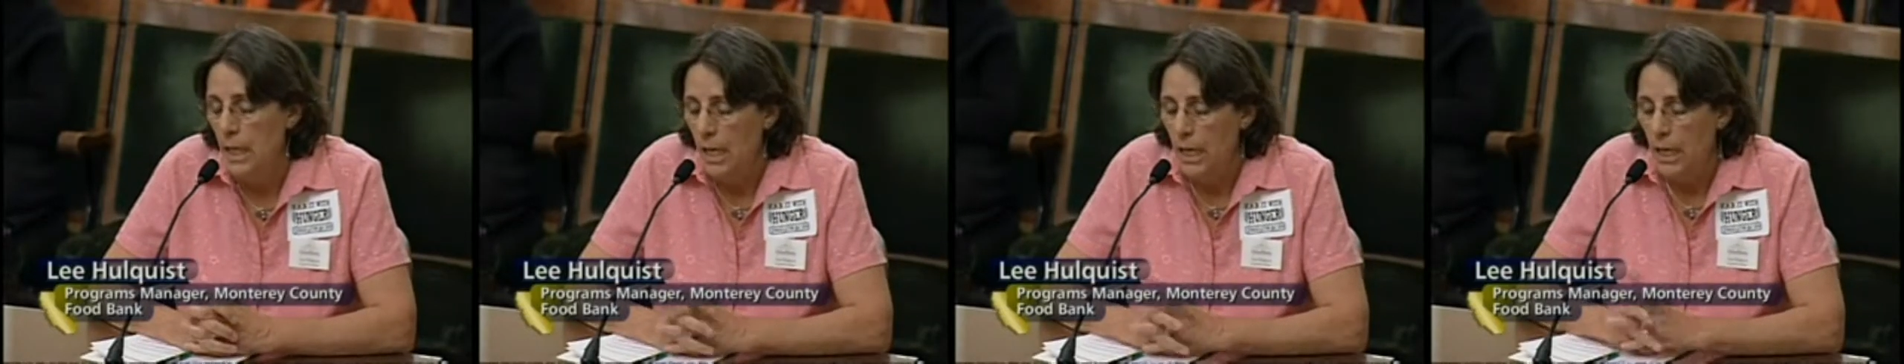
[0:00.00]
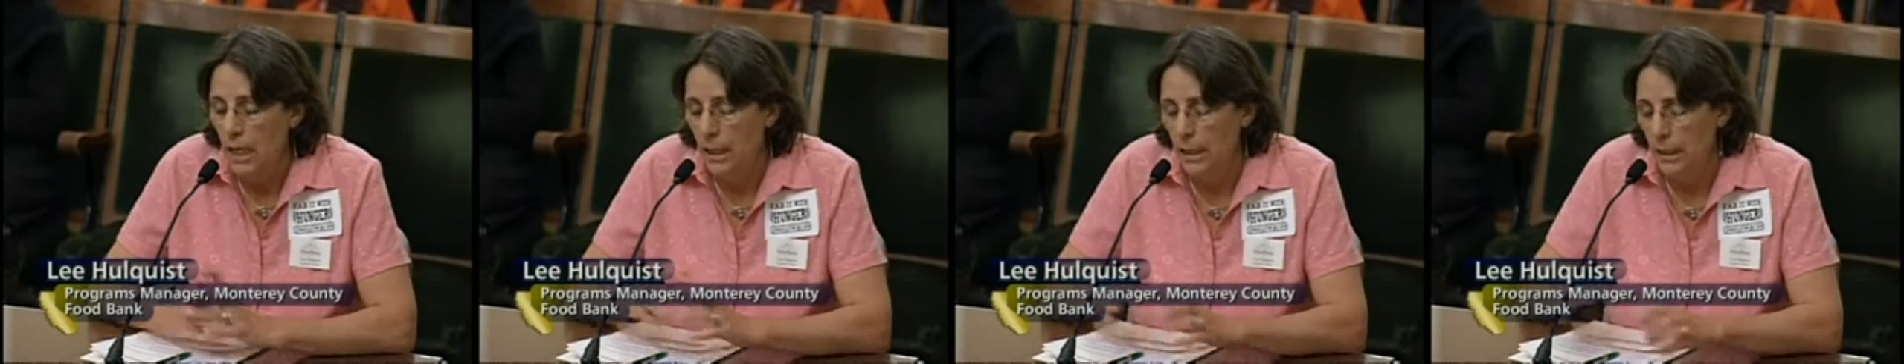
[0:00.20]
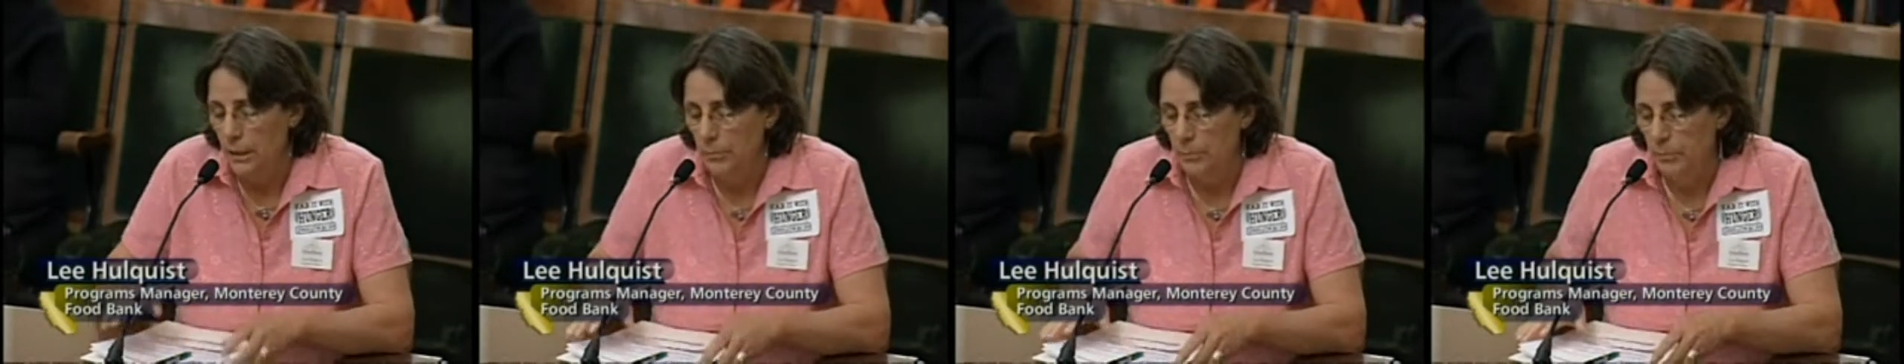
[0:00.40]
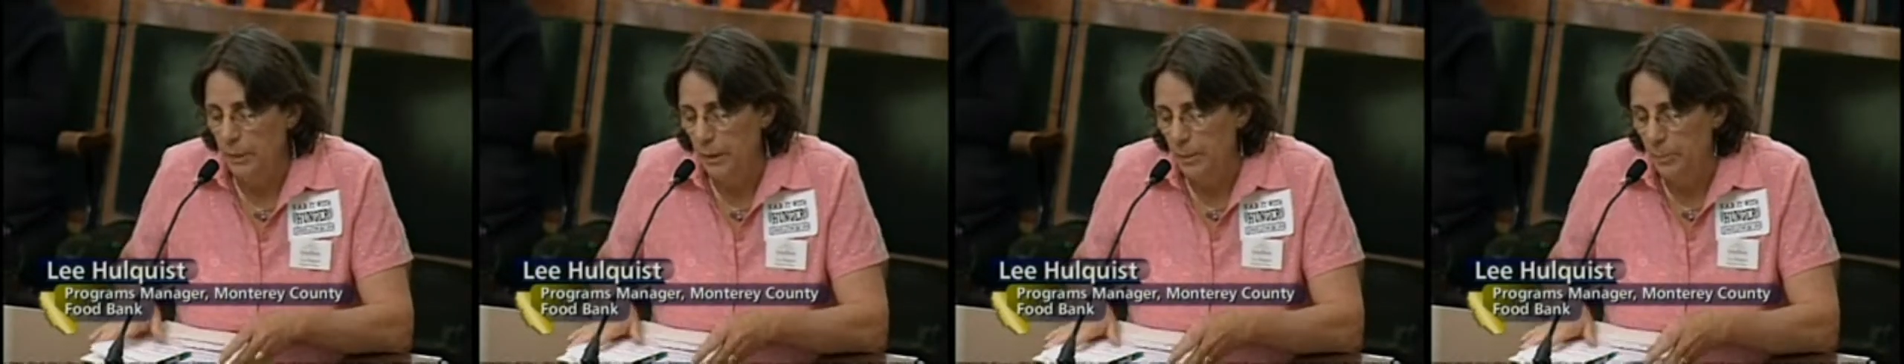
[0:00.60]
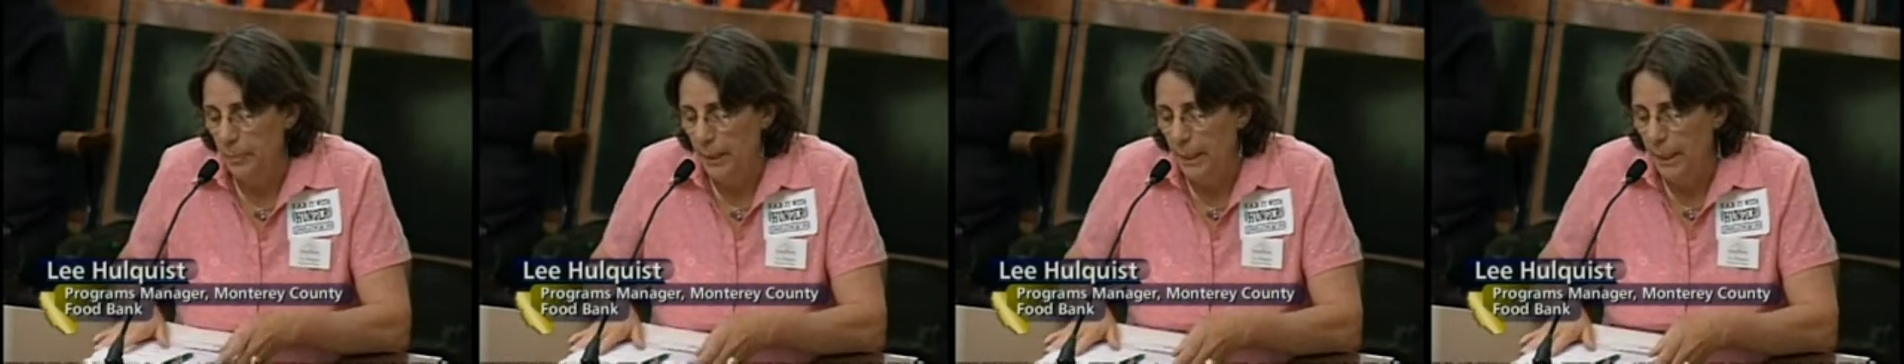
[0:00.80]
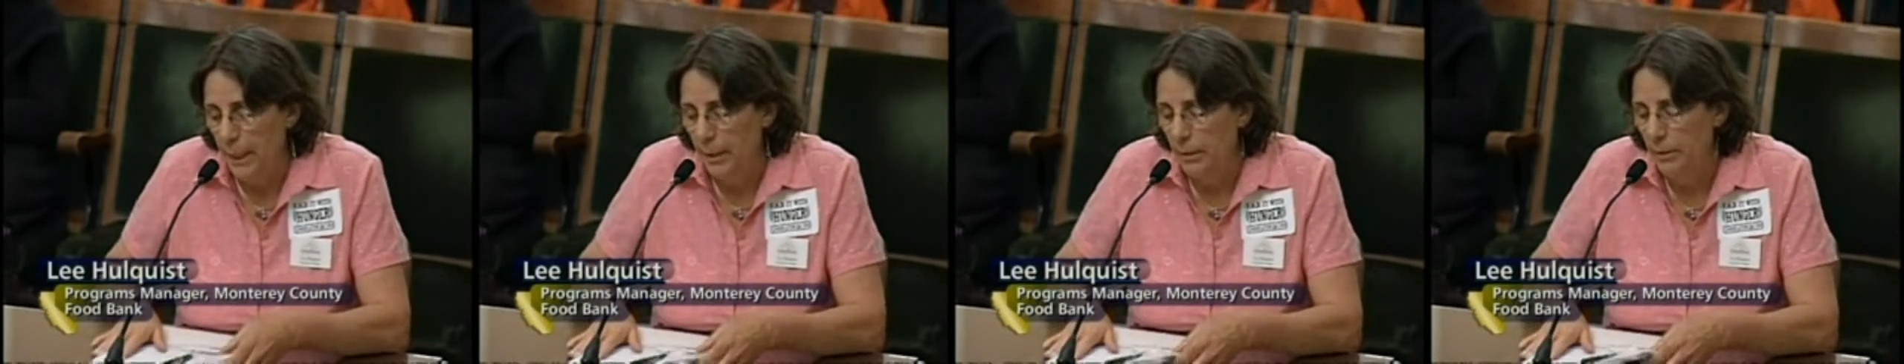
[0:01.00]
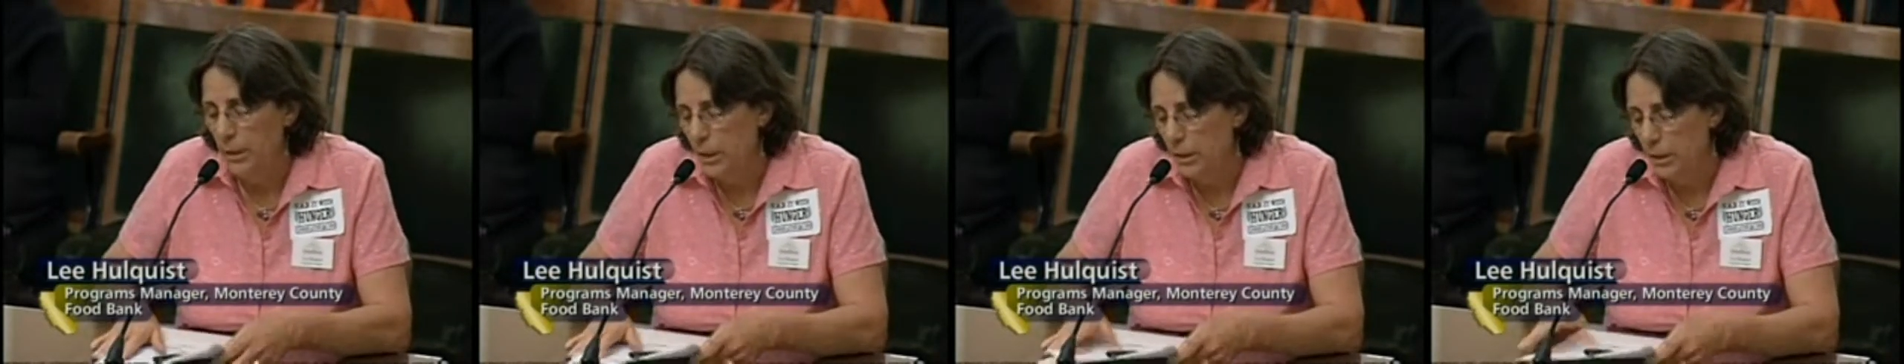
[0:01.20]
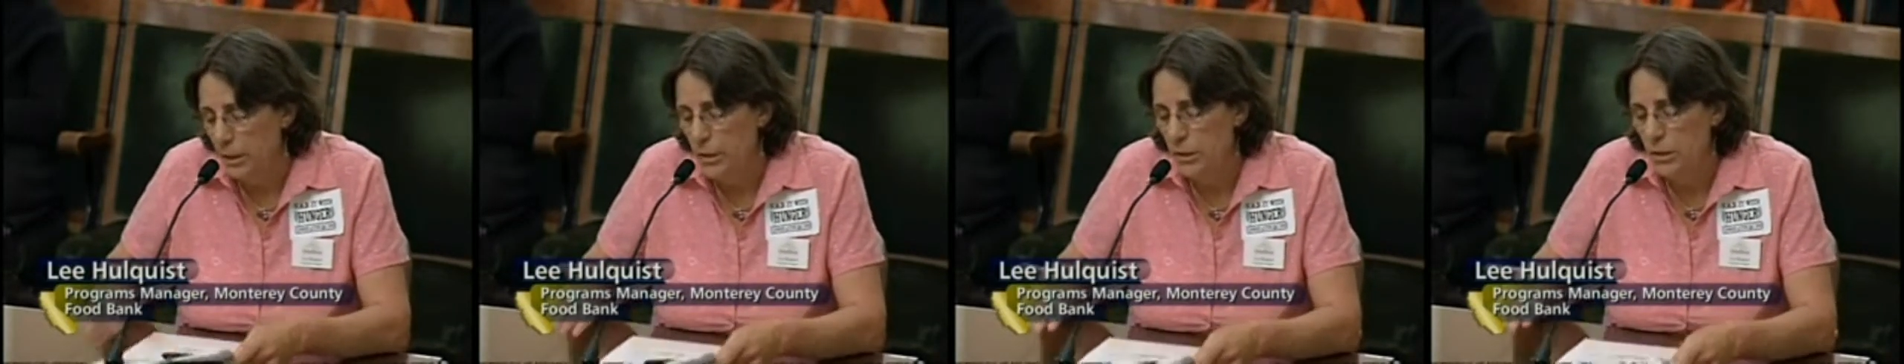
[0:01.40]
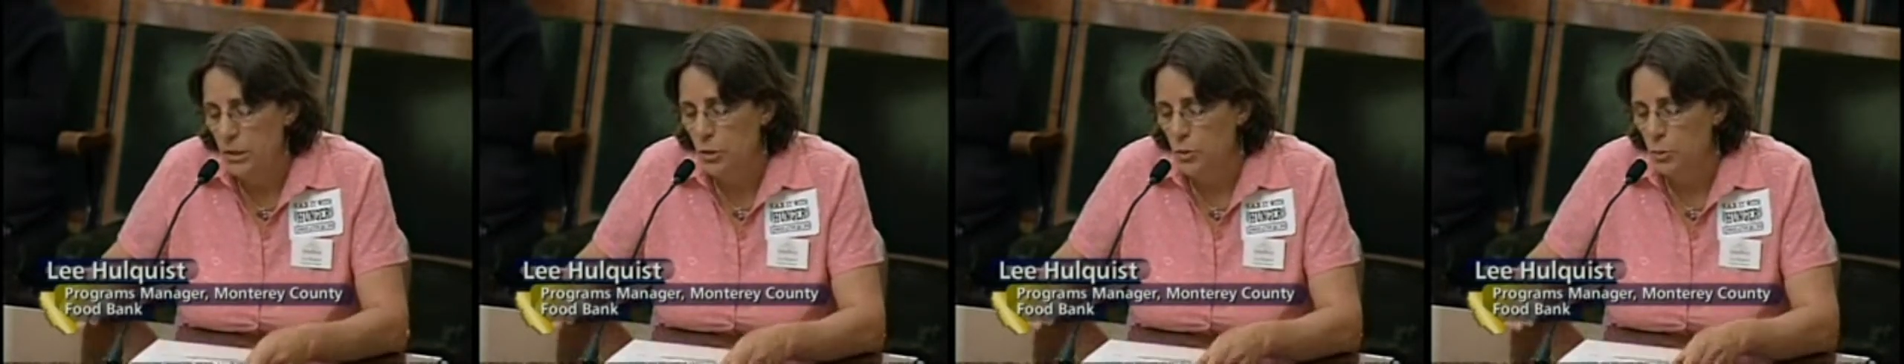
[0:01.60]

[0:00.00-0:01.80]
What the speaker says: And this is